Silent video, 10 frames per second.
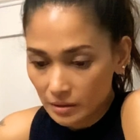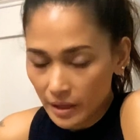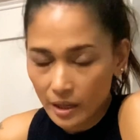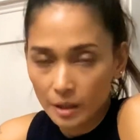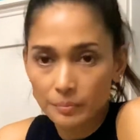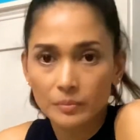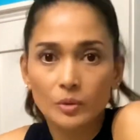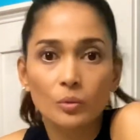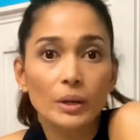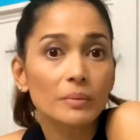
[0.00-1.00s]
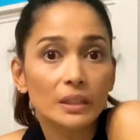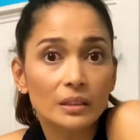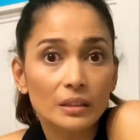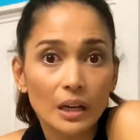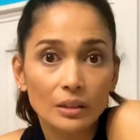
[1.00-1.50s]
help
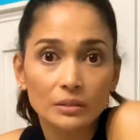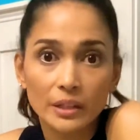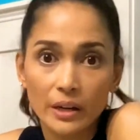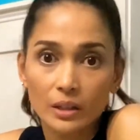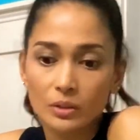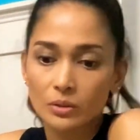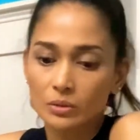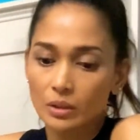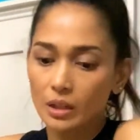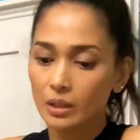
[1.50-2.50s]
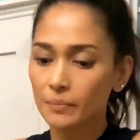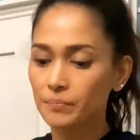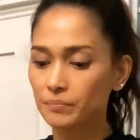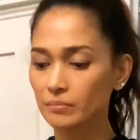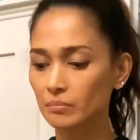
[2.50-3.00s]
women out there who
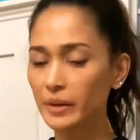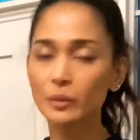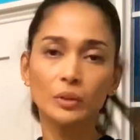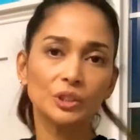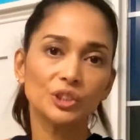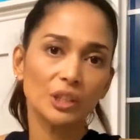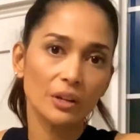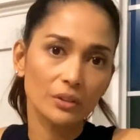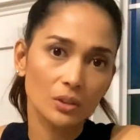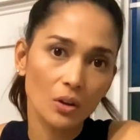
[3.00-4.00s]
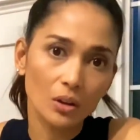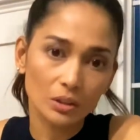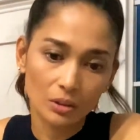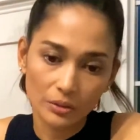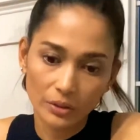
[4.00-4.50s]
might want to share
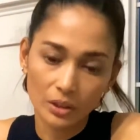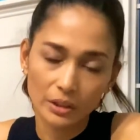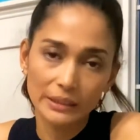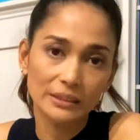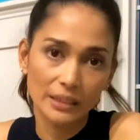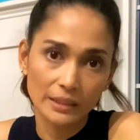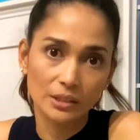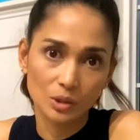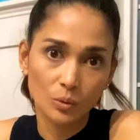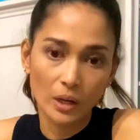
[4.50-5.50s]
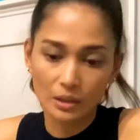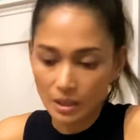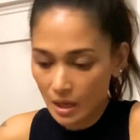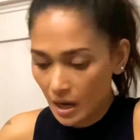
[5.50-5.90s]
their insights as well.